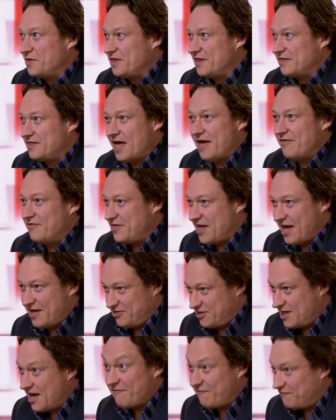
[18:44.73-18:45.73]

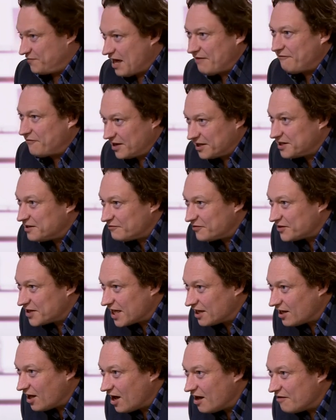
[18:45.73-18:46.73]
they're fighting for
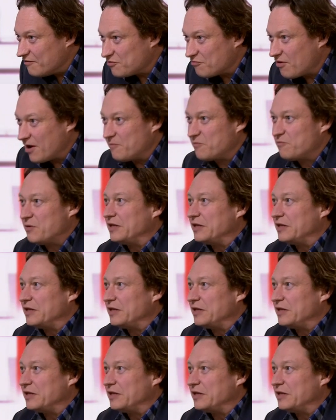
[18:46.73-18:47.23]
their lives, right? Yeah.